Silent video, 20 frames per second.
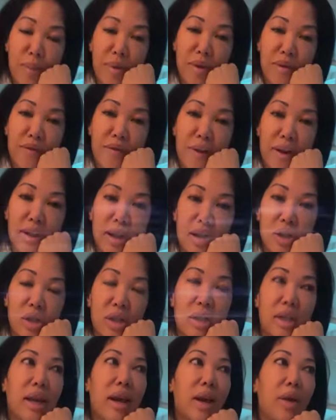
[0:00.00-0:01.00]
have been
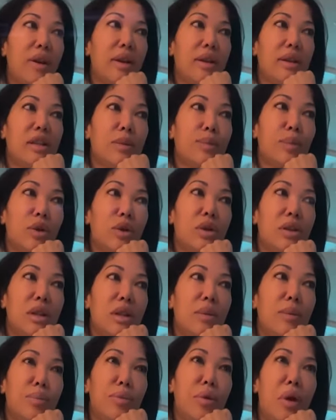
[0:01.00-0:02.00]
financially carrying this
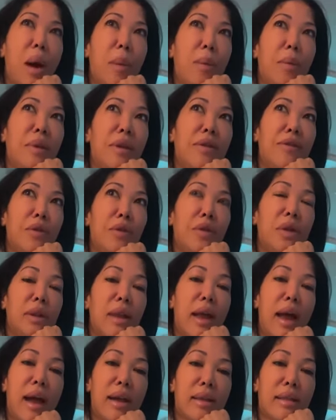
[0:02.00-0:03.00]
person probably for the
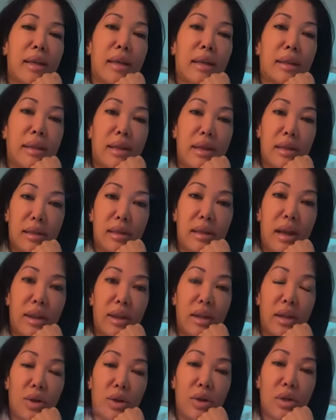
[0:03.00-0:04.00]
last at least
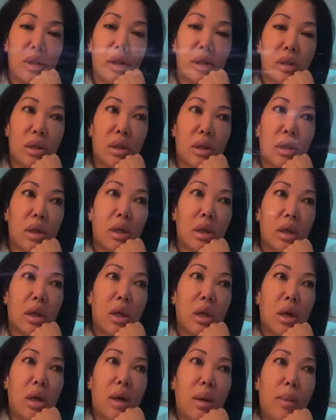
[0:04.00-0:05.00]
10 years
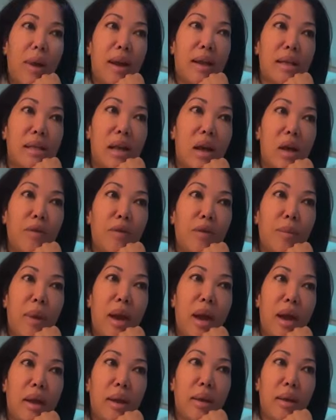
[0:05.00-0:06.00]
myself and
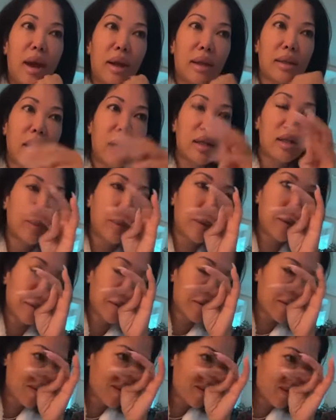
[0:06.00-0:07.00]
my ex husband.